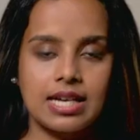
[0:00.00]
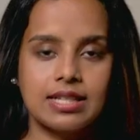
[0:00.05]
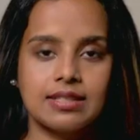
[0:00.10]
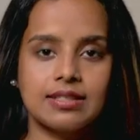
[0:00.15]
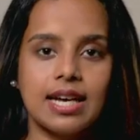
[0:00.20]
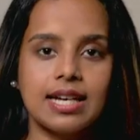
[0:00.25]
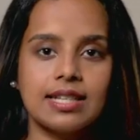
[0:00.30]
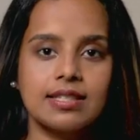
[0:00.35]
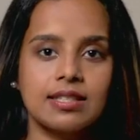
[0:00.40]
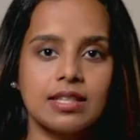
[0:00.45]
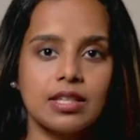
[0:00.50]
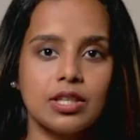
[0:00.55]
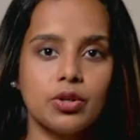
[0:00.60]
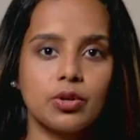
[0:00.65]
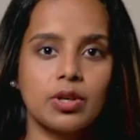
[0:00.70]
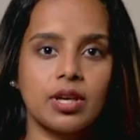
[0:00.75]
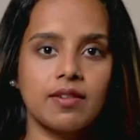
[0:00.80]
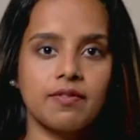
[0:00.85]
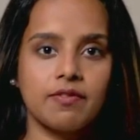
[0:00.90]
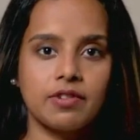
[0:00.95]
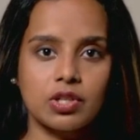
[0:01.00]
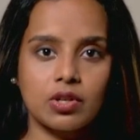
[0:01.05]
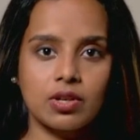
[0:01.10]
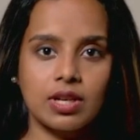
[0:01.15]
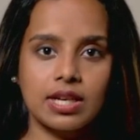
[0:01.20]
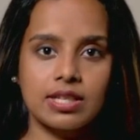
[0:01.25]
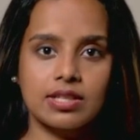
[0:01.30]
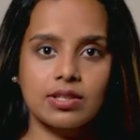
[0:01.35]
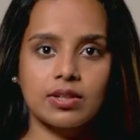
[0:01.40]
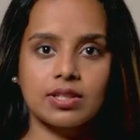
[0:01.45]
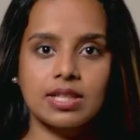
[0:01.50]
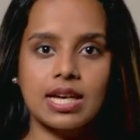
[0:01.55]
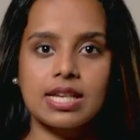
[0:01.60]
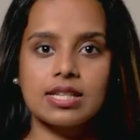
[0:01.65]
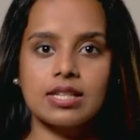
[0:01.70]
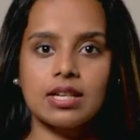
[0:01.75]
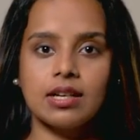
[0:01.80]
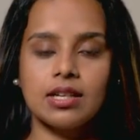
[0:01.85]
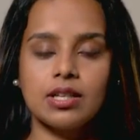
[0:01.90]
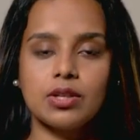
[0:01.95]
Next, you can visualize your
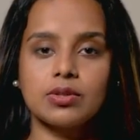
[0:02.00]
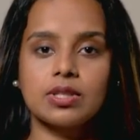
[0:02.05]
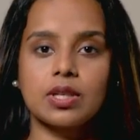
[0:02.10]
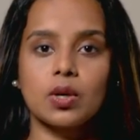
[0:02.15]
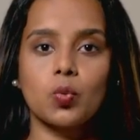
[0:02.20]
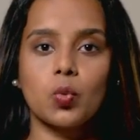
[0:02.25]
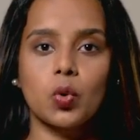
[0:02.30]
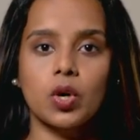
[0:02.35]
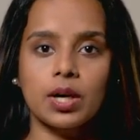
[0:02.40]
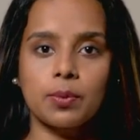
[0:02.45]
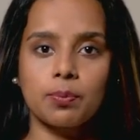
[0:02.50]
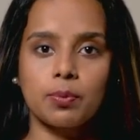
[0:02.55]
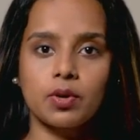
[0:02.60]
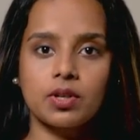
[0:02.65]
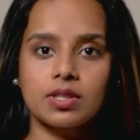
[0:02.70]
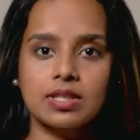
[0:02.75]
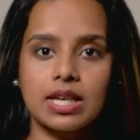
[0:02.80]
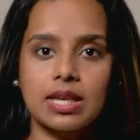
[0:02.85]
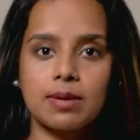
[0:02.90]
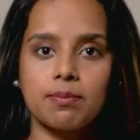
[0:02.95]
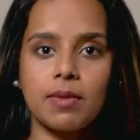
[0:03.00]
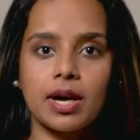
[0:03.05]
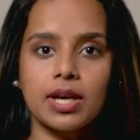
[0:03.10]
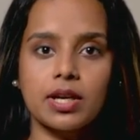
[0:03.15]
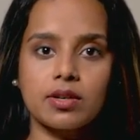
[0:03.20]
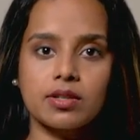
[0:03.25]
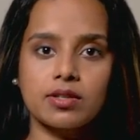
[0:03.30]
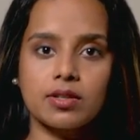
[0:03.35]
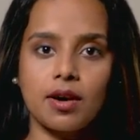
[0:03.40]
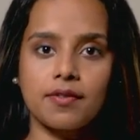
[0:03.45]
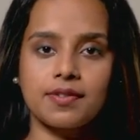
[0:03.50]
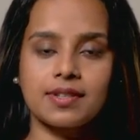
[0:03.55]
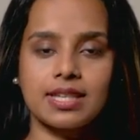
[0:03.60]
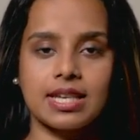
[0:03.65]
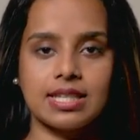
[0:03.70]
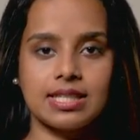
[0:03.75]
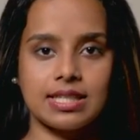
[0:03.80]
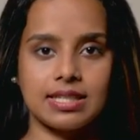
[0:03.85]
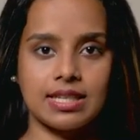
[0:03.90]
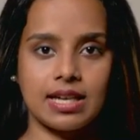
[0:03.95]
data using workbooks in Microsoft
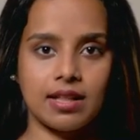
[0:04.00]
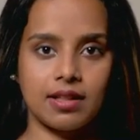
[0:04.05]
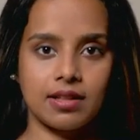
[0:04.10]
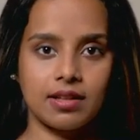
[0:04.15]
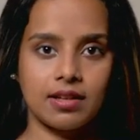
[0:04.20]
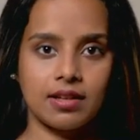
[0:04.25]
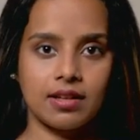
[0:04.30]
Sentinel.